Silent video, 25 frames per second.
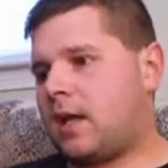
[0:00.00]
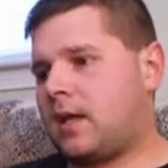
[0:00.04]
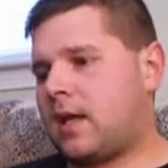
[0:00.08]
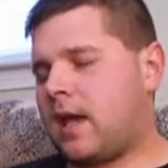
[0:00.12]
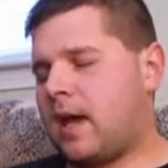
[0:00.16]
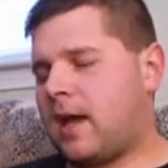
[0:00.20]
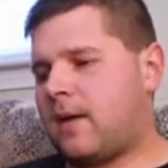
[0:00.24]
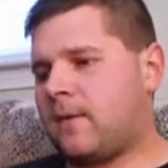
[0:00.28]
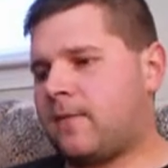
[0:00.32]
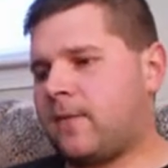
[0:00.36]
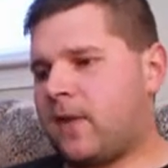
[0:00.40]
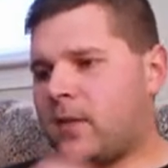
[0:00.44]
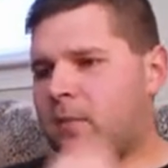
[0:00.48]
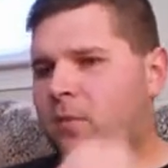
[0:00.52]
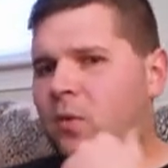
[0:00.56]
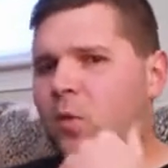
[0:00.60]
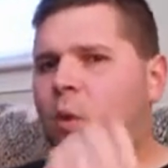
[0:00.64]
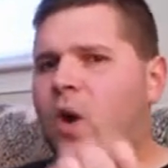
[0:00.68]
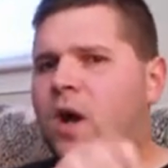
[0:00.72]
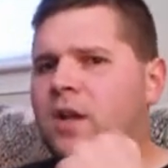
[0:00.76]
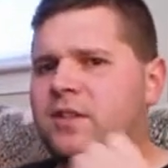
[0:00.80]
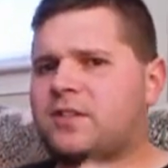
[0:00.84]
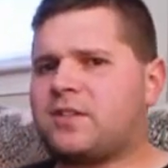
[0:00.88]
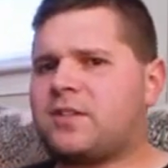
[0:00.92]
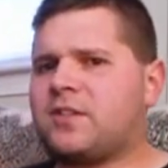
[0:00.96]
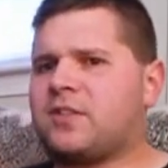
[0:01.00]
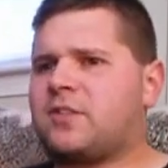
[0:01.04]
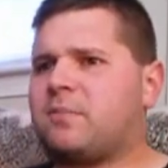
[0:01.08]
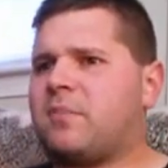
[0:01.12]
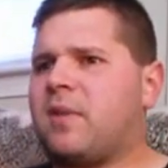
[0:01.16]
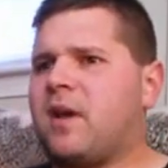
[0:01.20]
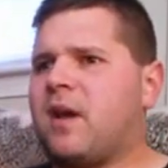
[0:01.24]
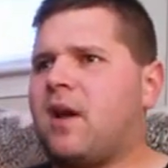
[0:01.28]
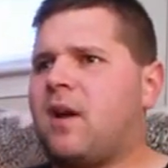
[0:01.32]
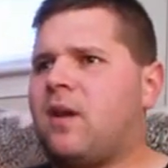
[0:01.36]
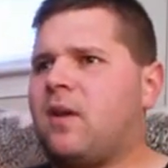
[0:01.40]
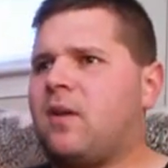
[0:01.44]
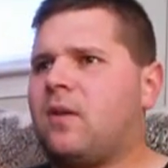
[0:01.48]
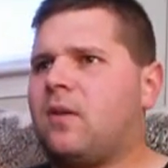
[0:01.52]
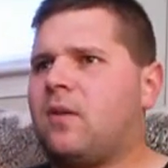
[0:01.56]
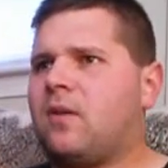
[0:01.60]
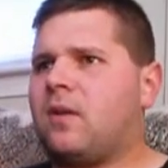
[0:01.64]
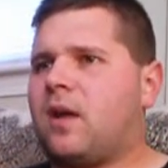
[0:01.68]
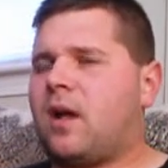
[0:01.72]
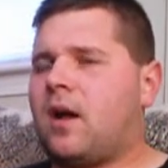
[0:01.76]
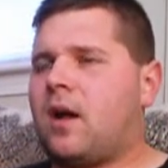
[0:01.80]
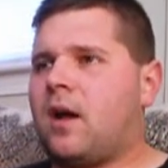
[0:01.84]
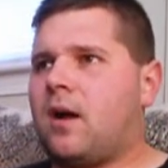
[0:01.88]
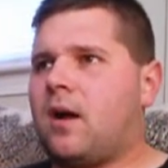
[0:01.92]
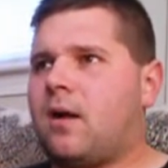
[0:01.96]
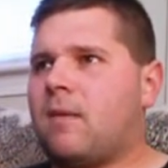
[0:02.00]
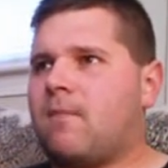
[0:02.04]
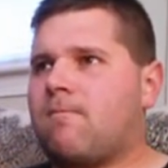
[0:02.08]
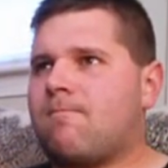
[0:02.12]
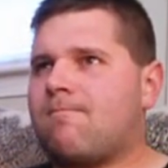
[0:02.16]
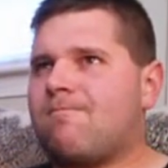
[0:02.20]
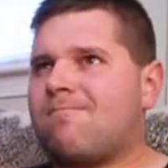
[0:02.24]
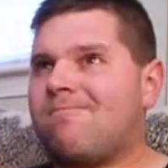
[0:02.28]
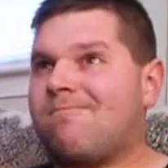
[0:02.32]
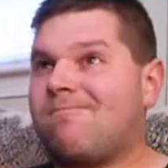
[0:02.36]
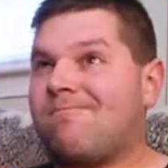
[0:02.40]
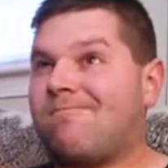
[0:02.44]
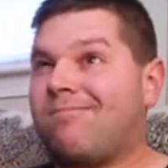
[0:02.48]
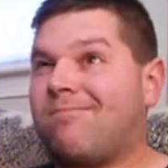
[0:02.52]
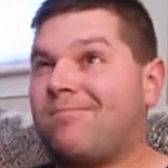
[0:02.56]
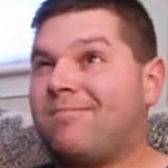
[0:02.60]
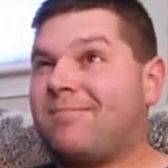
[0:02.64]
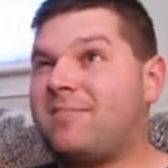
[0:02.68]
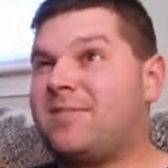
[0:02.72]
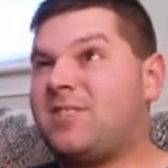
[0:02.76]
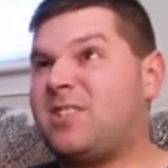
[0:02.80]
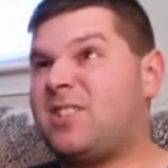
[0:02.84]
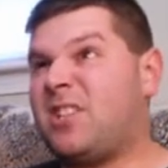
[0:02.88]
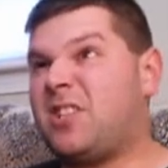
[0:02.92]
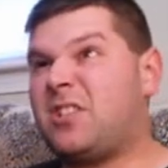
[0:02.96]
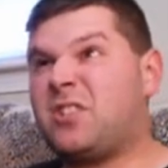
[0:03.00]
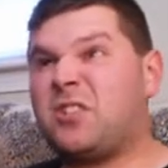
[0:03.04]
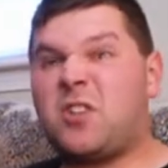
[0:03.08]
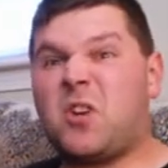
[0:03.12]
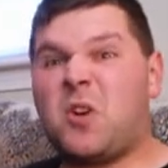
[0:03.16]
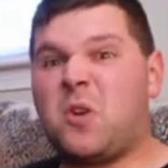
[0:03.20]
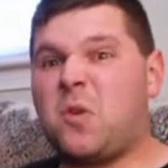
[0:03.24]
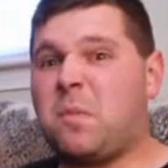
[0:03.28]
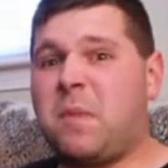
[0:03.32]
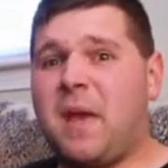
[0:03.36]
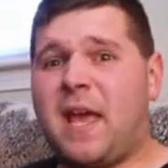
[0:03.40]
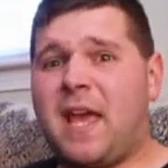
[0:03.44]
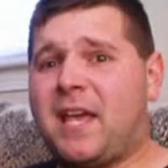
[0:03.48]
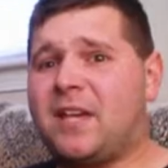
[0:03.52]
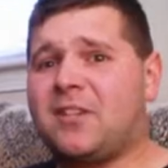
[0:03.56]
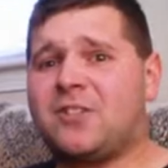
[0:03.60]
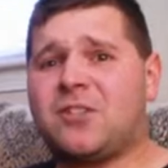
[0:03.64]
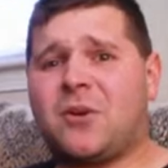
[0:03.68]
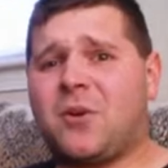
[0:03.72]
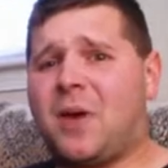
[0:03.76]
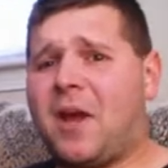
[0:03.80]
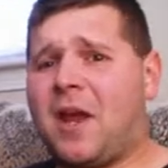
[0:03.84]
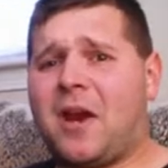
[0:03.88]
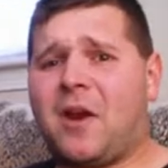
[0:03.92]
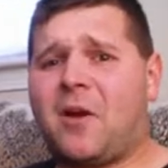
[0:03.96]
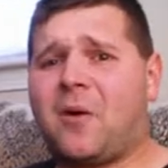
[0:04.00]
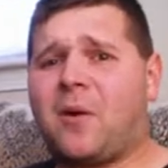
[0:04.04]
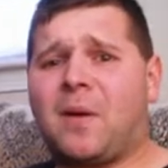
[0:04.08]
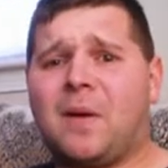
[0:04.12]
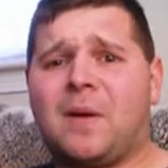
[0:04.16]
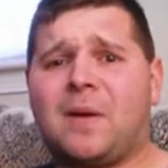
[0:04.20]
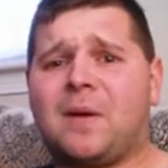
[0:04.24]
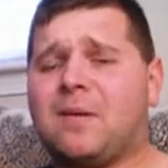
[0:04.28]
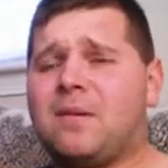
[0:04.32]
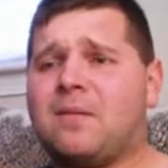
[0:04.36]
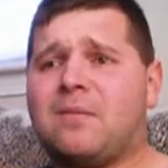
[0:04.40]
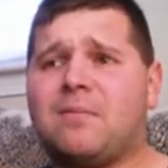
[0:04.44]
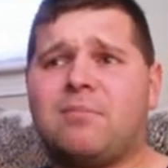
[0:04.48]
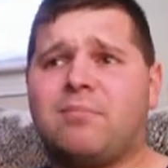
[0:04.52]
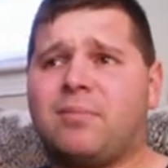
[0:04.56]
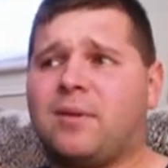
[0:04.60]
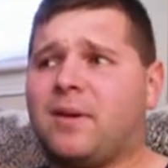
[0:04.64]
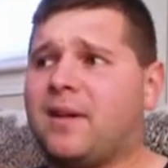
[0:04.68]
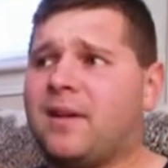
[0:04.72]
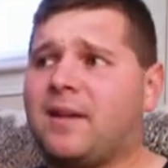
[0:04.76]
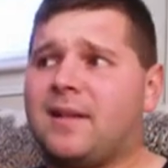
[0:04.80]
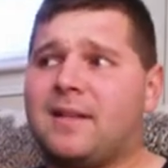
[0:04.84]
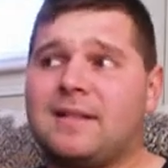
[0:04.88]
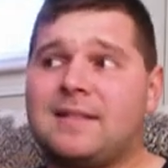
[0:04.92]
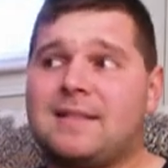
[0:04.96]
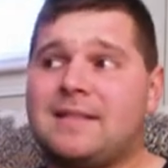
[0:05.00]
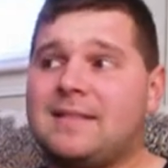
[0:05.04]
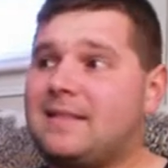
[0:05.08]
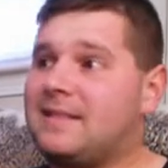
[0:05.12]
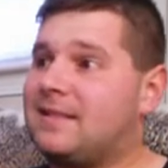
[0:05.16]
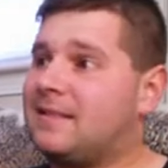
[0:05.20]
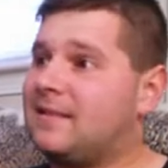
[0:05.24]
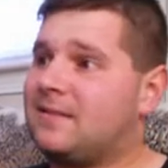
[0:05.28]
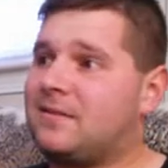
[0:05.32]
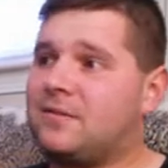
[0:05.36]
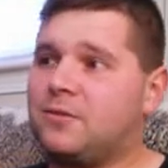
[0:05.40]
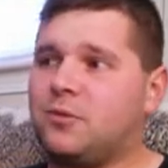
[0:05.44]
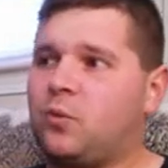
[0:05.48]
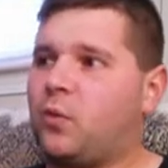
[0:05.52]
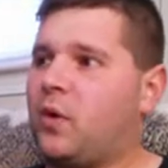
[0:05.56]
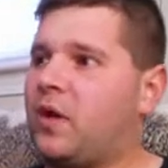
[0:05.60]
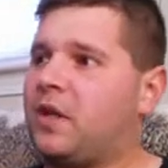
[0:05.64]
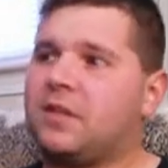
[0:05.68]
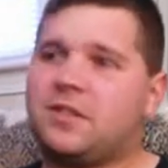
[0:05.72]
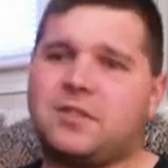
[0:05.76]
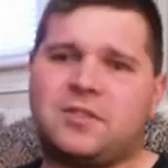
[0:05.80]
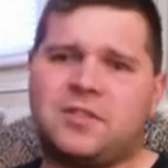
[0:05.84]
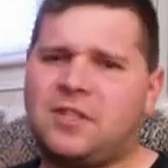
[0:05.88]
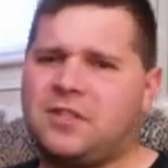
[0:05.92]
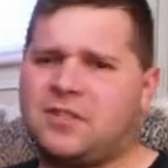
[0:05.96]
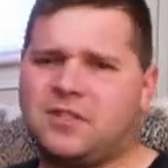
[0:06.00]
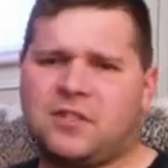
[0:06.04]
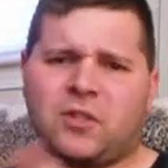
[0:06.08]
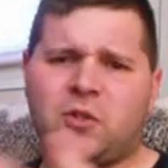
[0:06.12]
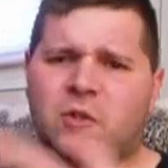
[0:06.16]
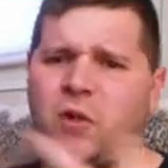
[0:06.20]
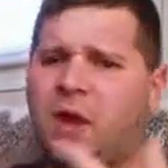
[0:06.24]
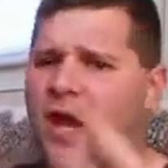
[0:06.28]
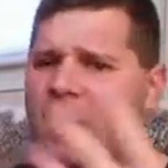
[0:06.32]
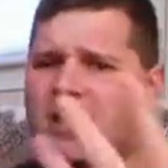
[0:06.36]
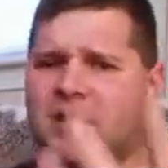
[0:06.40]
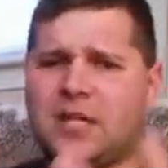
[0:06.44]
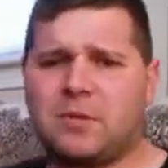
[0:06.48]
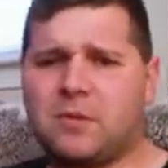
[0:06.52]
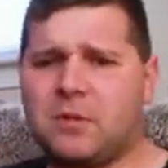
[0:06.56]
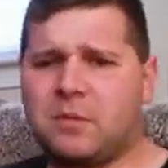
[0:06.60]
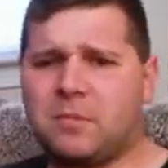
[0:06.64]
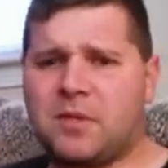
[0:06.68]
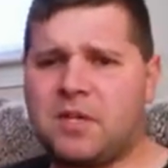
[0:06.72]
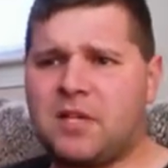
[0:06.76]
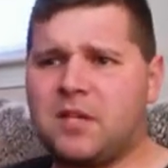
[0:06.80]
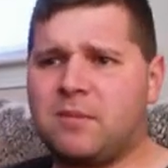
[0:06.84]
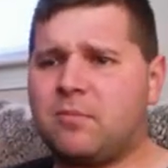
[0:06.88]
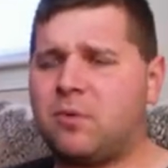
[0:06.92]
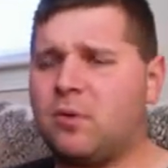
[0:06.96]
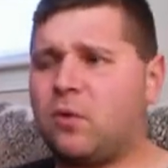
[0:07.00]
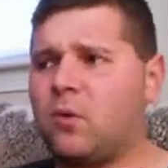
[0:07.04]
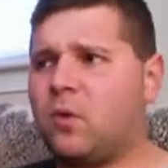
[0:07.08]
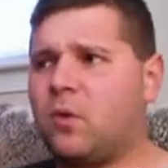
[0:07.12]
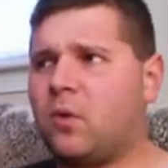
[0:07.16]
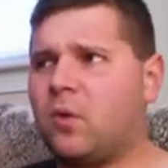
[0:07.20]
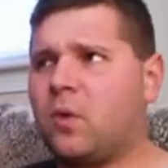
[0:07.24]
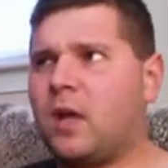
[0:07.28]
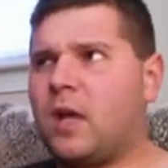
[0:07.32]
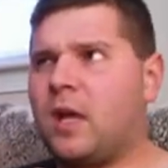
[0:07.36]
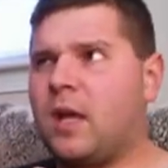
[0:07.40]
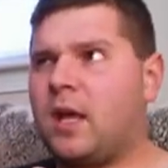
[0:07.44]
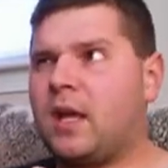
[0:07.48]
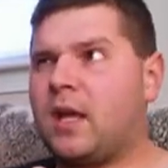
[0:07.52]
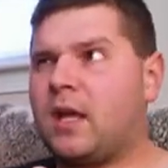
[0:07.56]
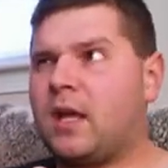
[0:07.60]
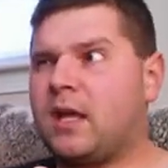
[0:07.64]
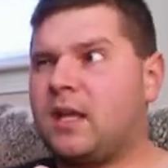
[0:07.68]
You have Emma Watson as Belle. She's no Paige O'Hara, but when she's interacting with people,